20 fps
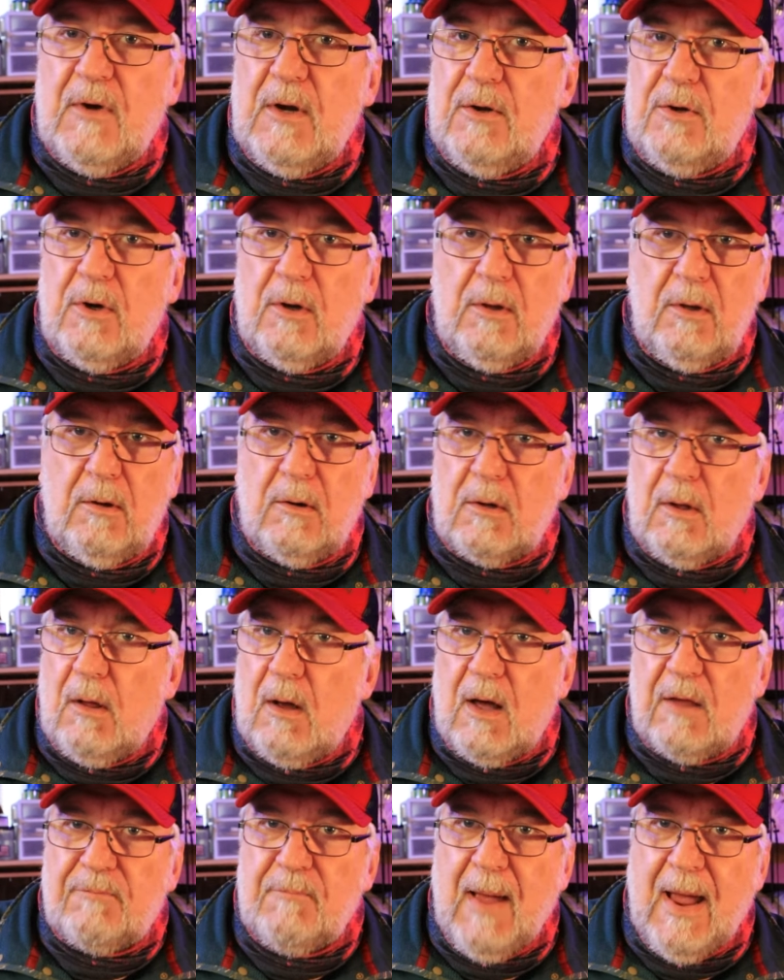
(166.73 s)
it in your little
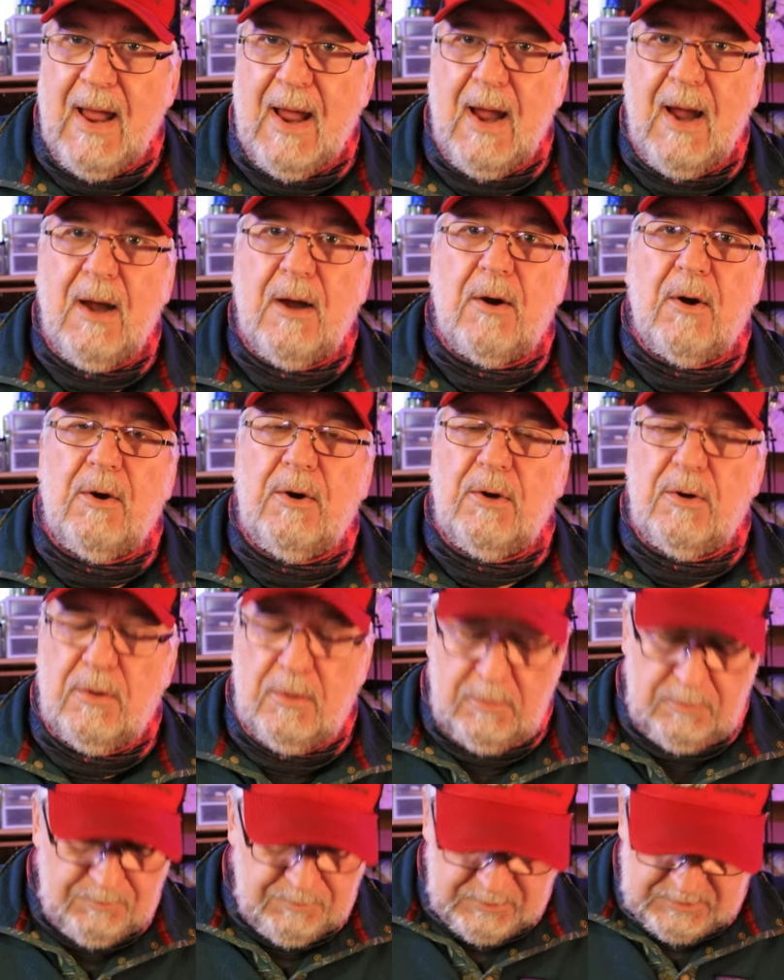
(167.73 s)
cloth bag or
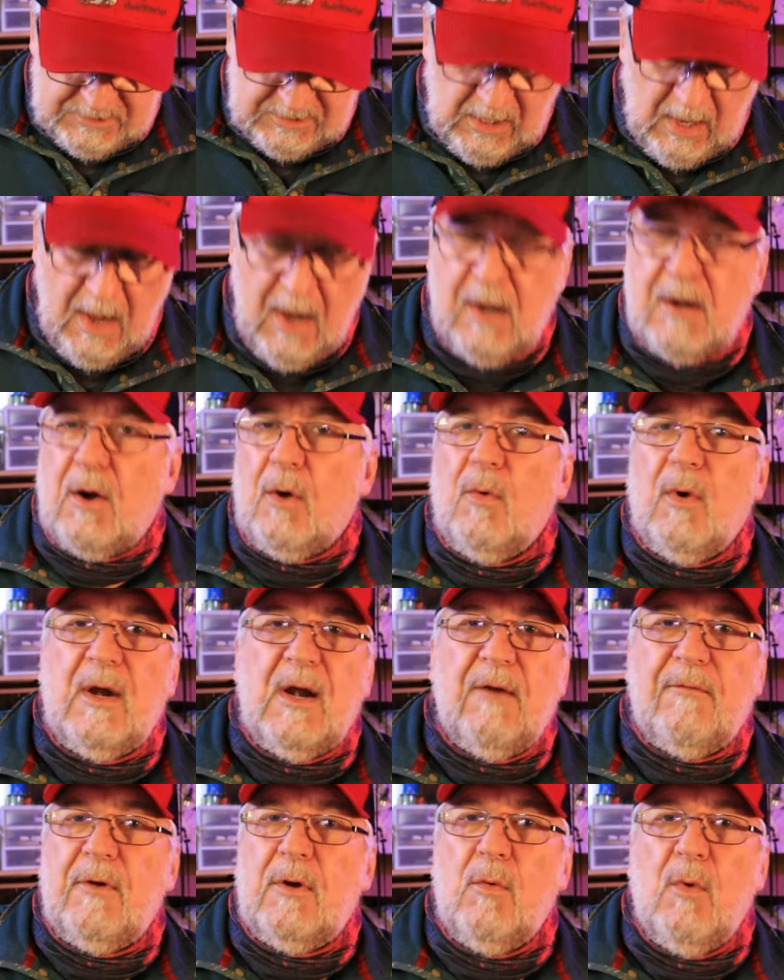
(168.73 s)
your sock or
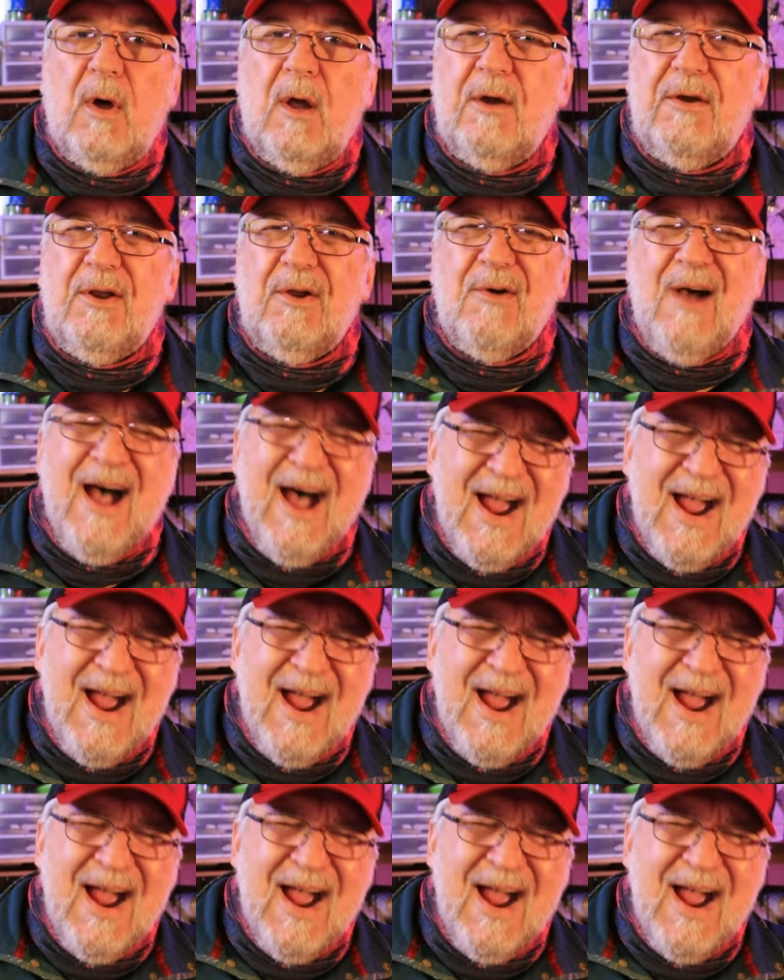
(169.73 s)
whatever you wanna do.